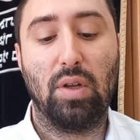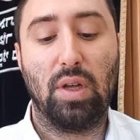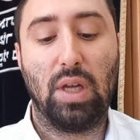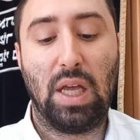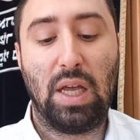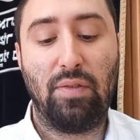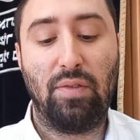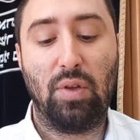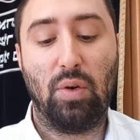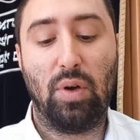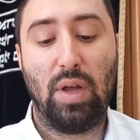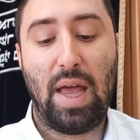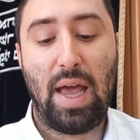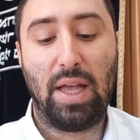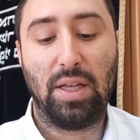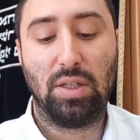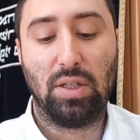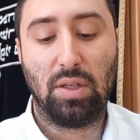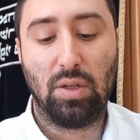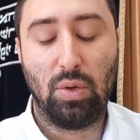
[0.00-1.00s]
even though it
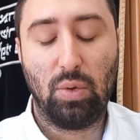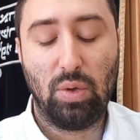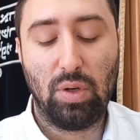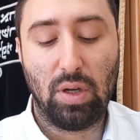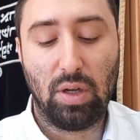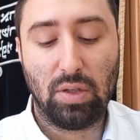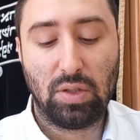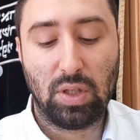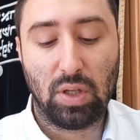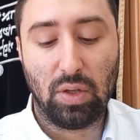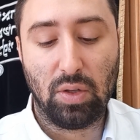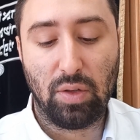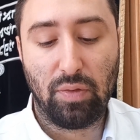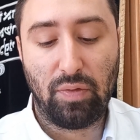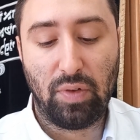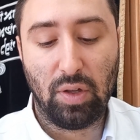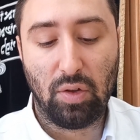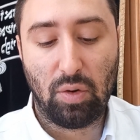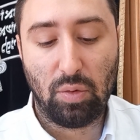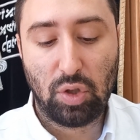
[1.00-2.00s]
has in Yehuda and still in the
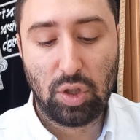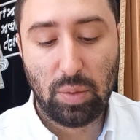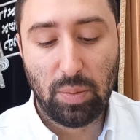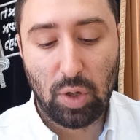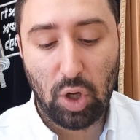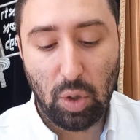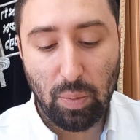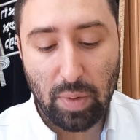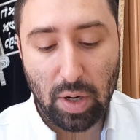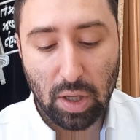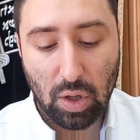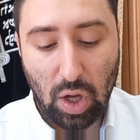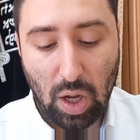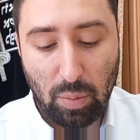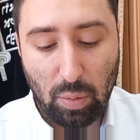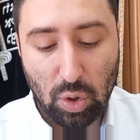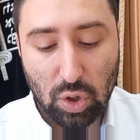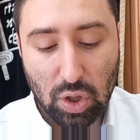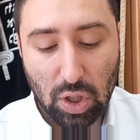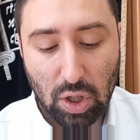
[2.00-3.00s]
field. Or Shimon Omer Lo
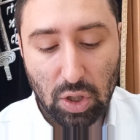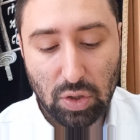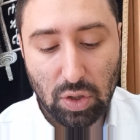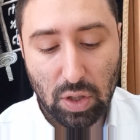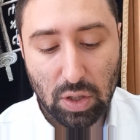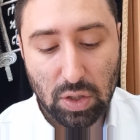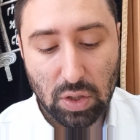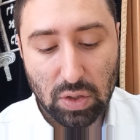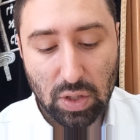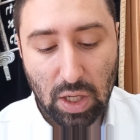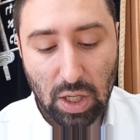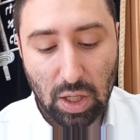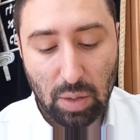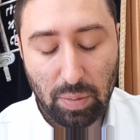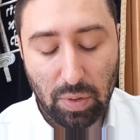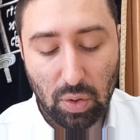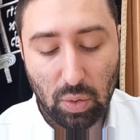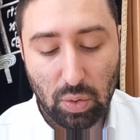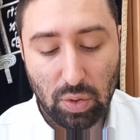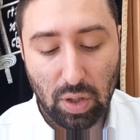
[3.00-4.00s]
Amru Shalosh Haaretzos Elab
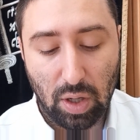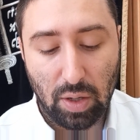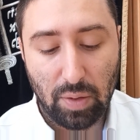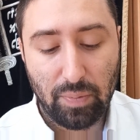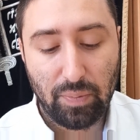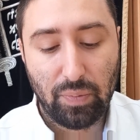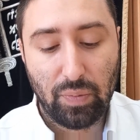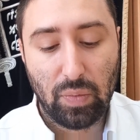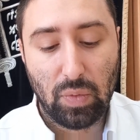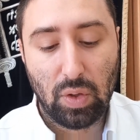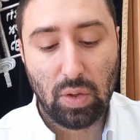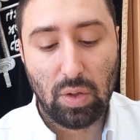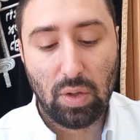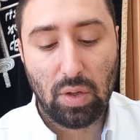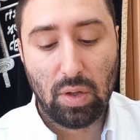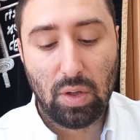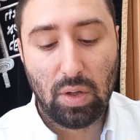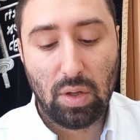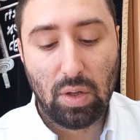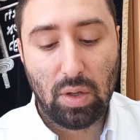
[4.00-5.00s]
Yehuda.
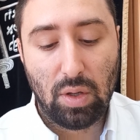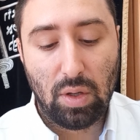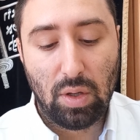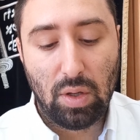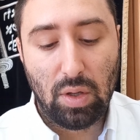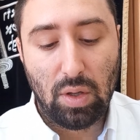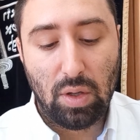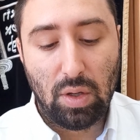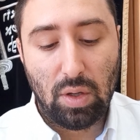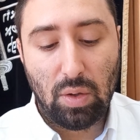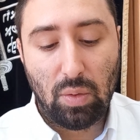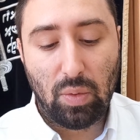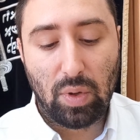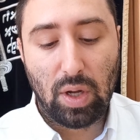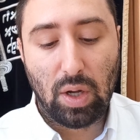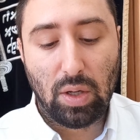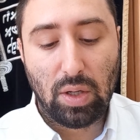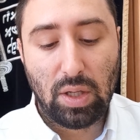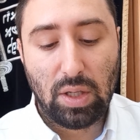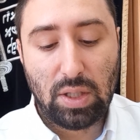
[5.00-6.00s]
We
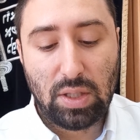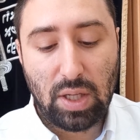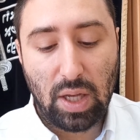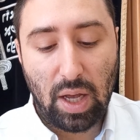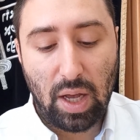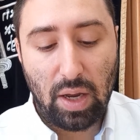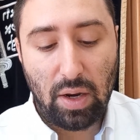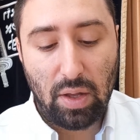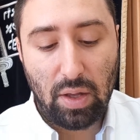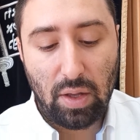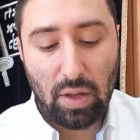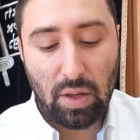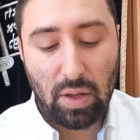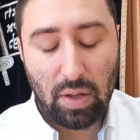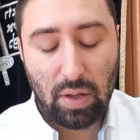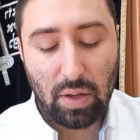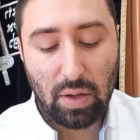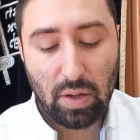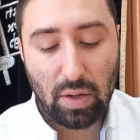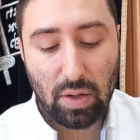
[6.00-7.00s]
only said
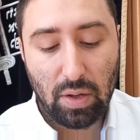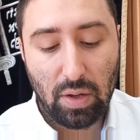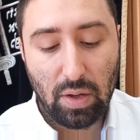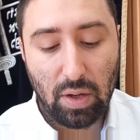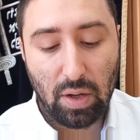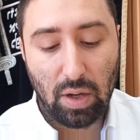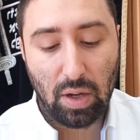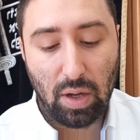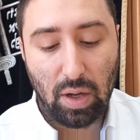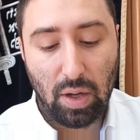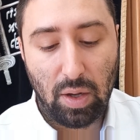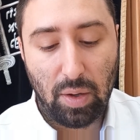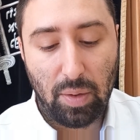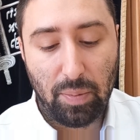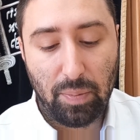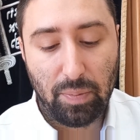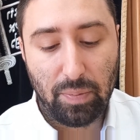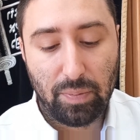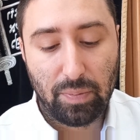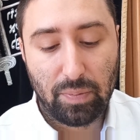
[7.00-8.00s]

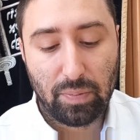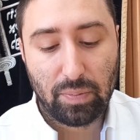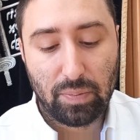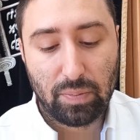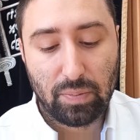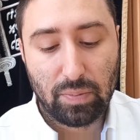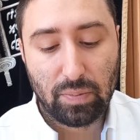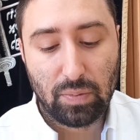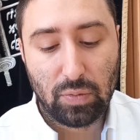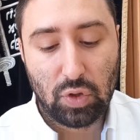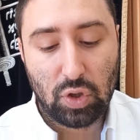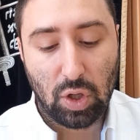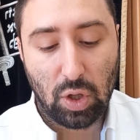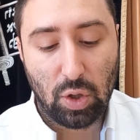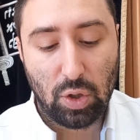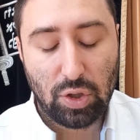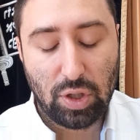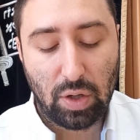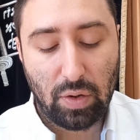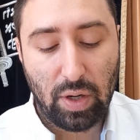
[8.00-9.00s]
Shalosh
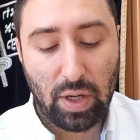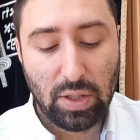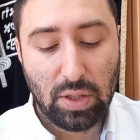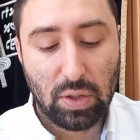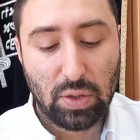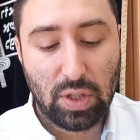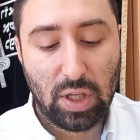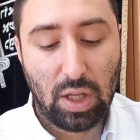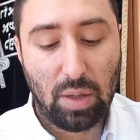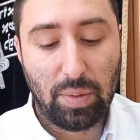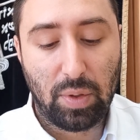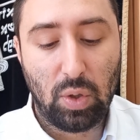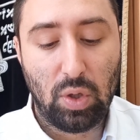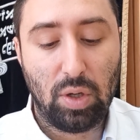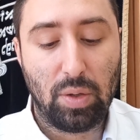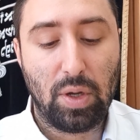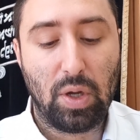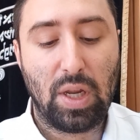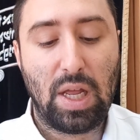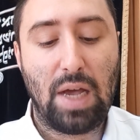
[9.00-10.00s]
Haaretzos Elab Yehuda.
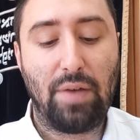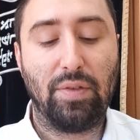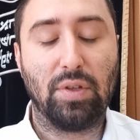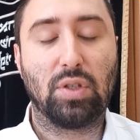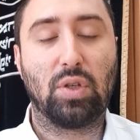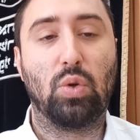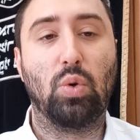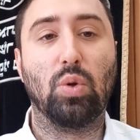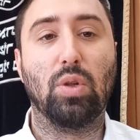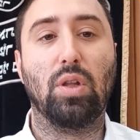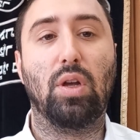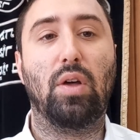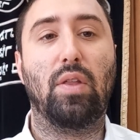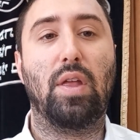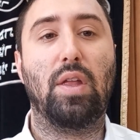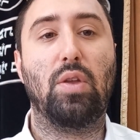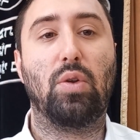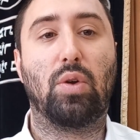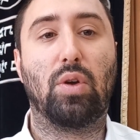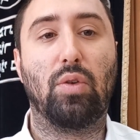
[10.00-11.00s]
We only have this kula
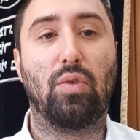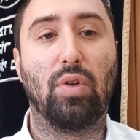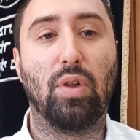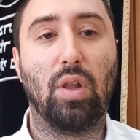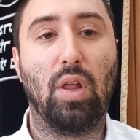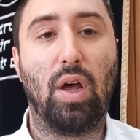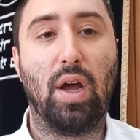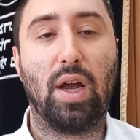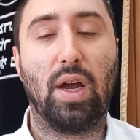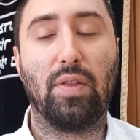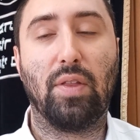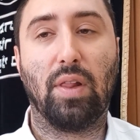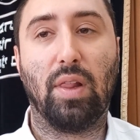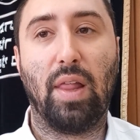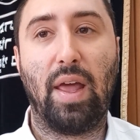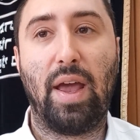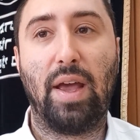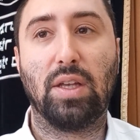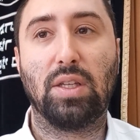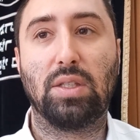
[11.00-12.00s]
that you could rely on the
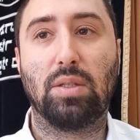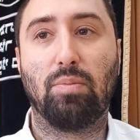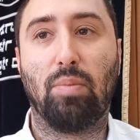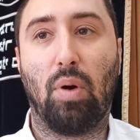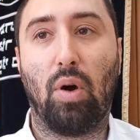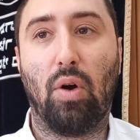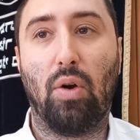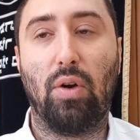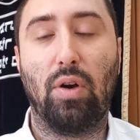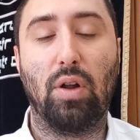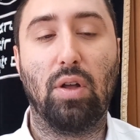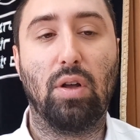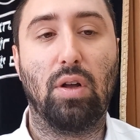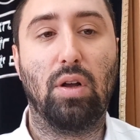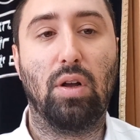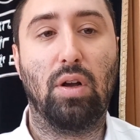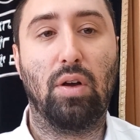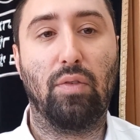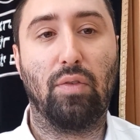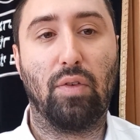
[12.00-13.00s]
last part
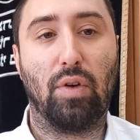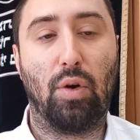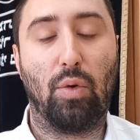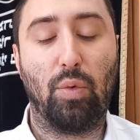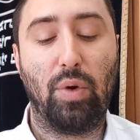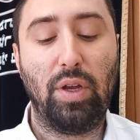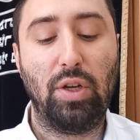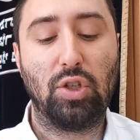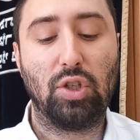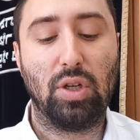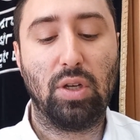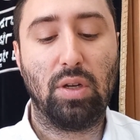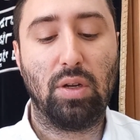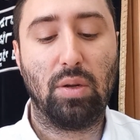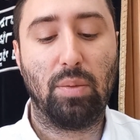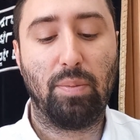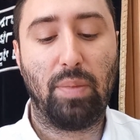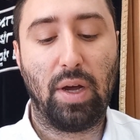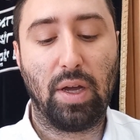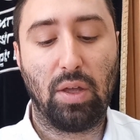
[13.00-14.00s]
of a
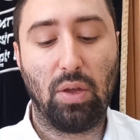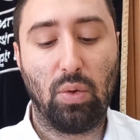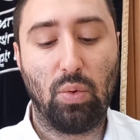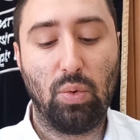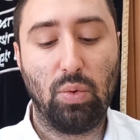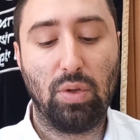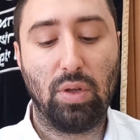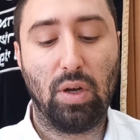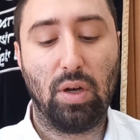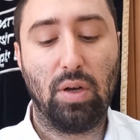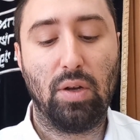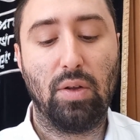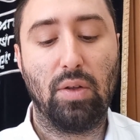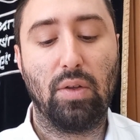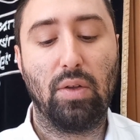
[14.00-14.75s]
region by Yehuda.